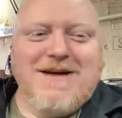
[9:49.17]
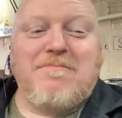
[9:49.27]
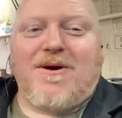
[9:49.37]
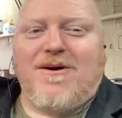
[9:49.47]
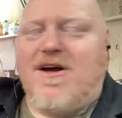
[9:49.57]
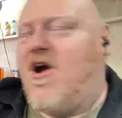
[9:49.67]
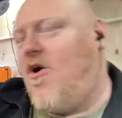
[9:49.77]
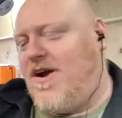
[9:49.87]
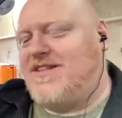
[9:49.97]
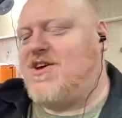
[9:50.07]

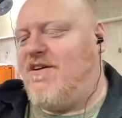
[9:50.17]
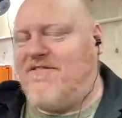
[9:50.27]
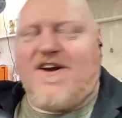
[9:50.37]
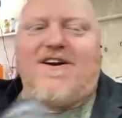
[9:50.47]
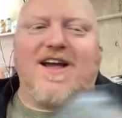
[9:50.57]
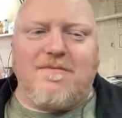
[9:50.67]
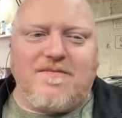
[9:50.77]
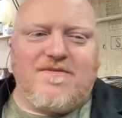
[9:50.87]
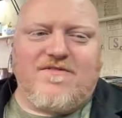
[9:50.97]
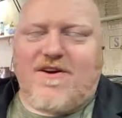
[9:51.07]
or it's all very,
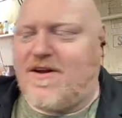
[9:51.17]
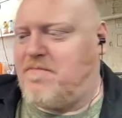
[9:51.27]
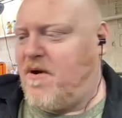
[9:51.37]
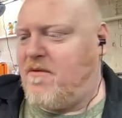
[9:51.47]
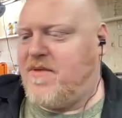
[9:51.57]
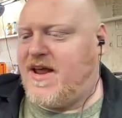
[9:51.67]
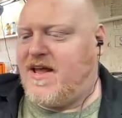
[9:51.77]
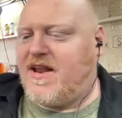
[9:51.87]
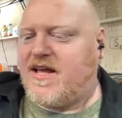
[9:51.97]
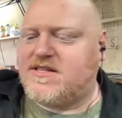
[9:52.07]
very permanent.
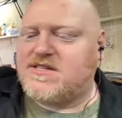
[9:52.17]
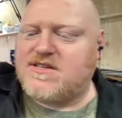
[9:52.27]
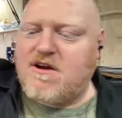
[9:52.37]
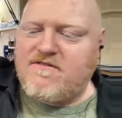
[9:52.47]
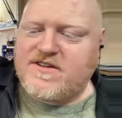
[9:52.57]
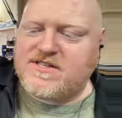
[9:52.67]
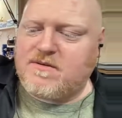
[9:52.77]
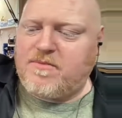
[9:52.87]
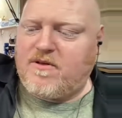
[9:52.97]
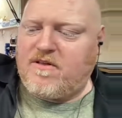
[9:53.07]
It's
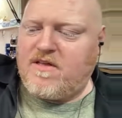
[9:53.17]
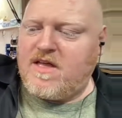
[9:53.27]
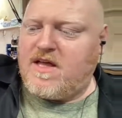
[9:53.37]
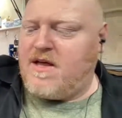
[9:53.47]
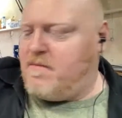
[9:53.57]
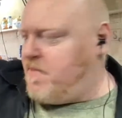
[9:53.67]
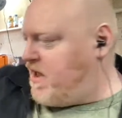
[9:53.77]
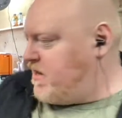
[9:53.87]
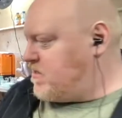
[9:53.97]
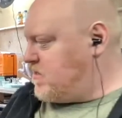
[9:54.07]
serviceable, but
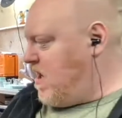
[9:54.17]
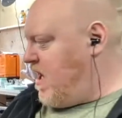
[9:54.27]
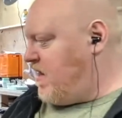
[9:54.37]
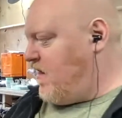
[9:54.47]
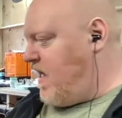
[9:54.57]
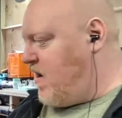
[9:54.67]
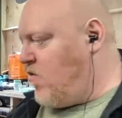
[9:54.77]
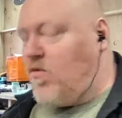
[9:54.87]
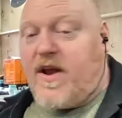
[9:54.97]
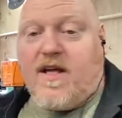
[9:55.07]
it's not like a
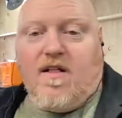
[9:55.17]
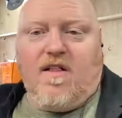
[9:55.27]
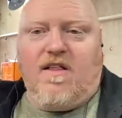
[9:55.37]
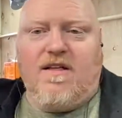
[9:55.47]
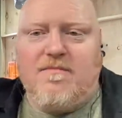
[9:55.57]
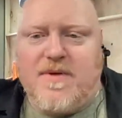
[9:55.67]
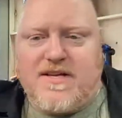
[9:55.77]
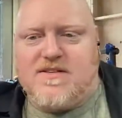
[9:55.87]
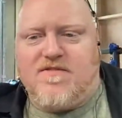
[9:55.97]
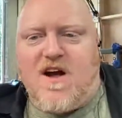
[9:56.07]
real
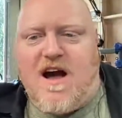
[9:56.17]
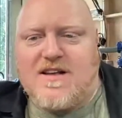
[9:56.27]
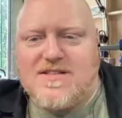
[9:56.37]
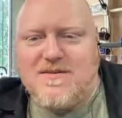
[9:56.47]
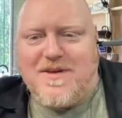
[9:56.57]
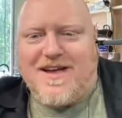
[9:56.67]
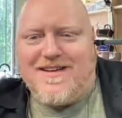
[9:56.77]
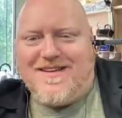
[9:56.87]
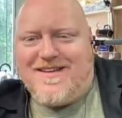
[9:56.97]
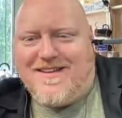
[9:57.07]
piece of costuming.
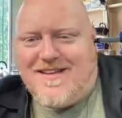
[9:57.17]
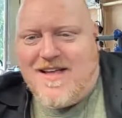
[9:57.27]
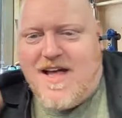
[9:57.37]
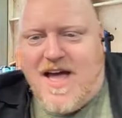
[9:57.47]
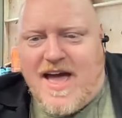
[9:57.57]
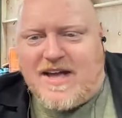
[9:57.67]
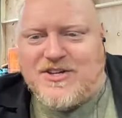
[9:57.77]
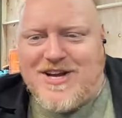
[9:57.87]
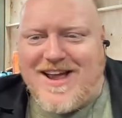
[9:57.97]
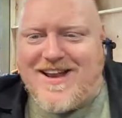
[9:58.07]
Hey
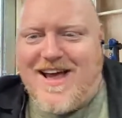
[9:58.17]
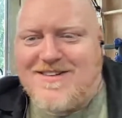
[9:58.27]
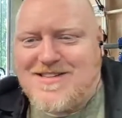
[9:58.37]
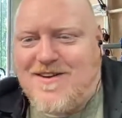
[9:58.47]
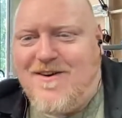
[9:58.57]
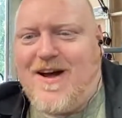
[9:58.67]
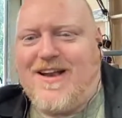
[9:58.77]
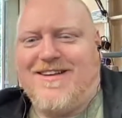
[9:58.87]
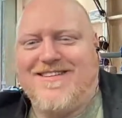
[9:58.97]
Shane, how's it going?